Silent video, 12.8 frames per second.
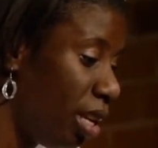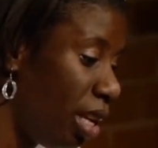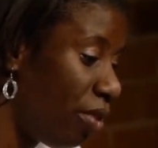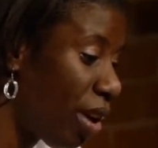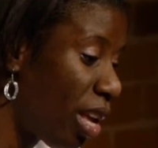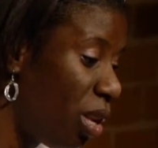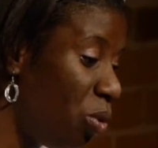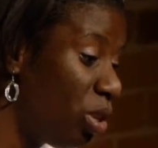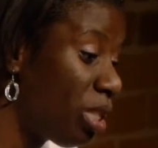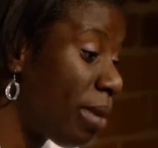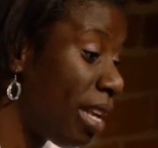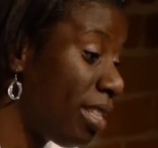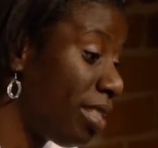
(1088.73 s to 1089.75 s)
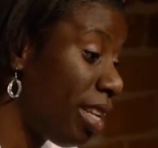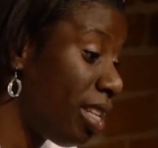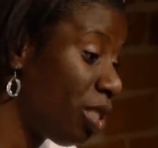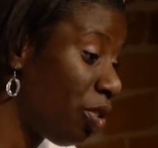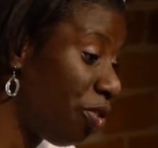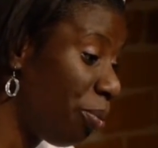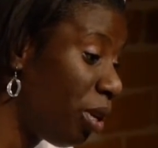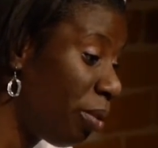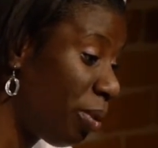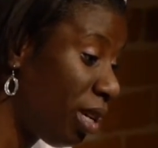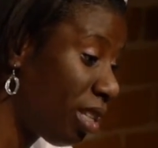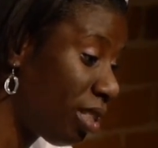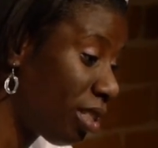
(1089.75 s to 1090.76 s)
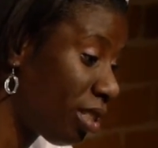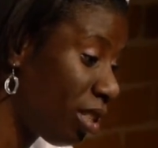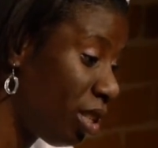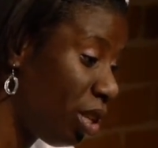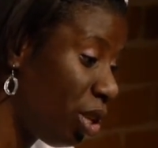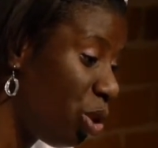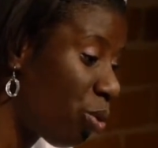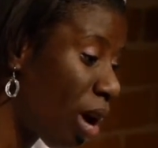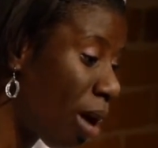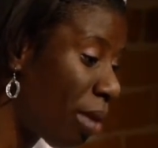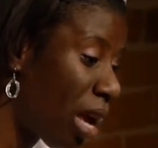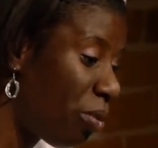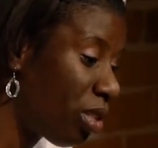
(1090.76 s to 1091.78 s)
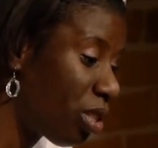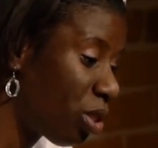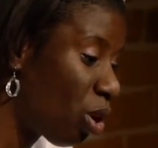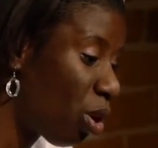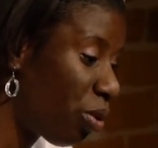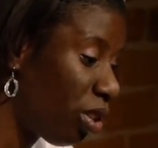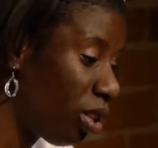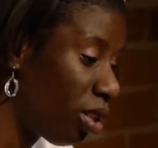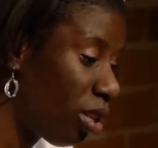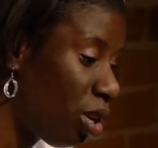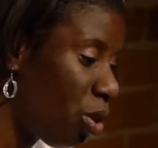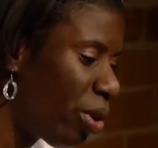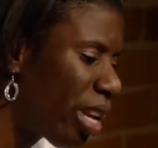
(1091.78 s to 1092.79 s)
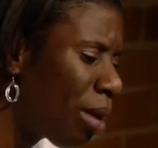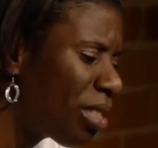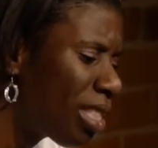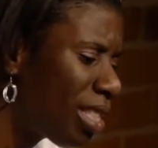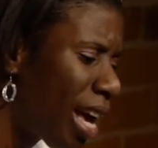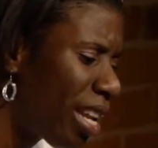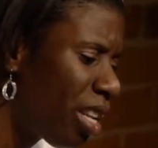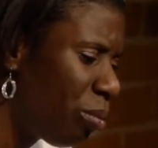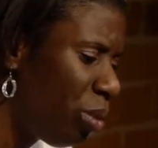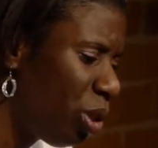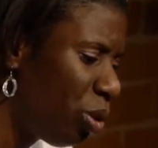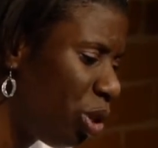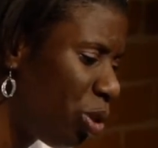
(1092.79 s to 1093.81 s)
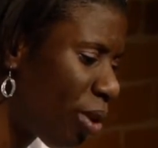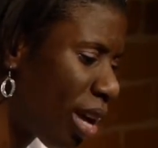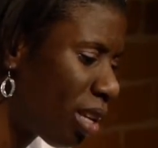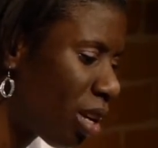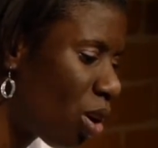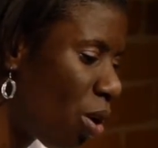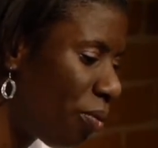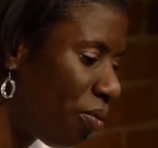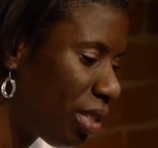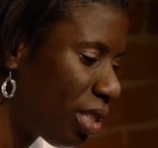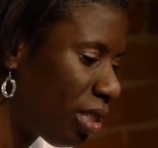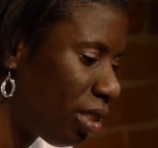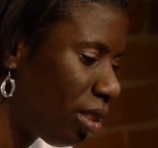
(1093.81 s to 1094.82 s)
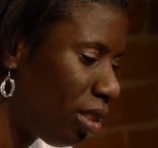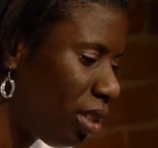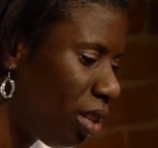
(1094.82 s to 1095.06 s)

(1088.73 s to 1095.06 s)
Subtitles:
If I lose my sense of purpose, you are my restorer. When I'm sad and blue, you are the comforter.